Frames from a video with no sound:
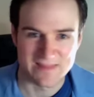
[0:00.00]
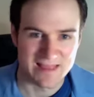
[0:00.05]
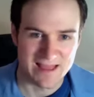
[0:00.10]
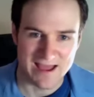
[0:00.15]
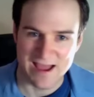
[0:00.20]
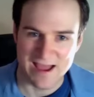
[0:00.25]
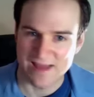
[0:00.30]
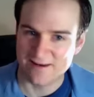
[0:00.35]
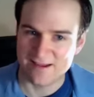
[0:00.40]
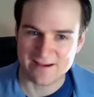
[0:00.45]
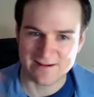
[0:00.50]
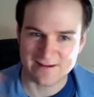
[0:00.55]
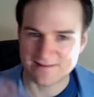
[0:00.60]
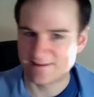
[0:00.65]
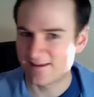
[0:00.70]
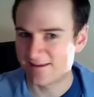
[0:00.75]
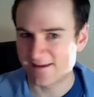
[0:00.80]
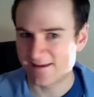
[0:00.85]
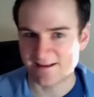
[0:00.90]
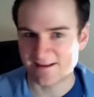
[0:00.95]
I'm not going to
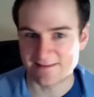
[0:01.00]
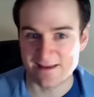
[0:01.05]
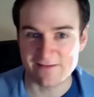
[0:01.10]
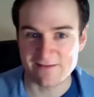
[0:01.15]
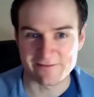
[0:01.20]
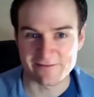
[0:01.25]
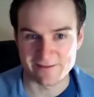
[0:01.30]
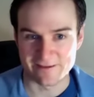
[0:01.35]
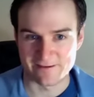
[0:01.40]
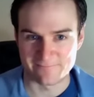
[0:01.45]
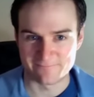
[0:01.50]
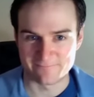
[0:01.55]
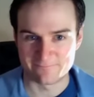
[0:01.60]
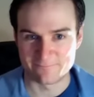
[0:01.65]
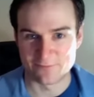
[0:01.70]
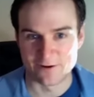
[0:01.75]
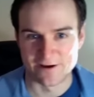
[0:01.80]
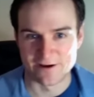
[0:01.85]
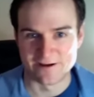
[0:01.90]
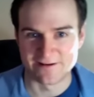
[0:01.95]
tell you guys everything,
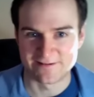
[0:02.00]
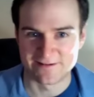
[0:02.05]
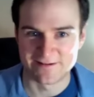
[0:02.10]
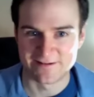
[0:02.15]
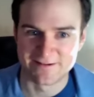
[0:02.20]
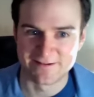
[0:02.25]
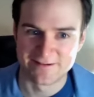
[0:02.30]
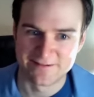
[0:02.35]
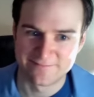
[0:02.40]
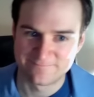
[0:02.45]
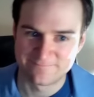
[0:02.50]
but uh,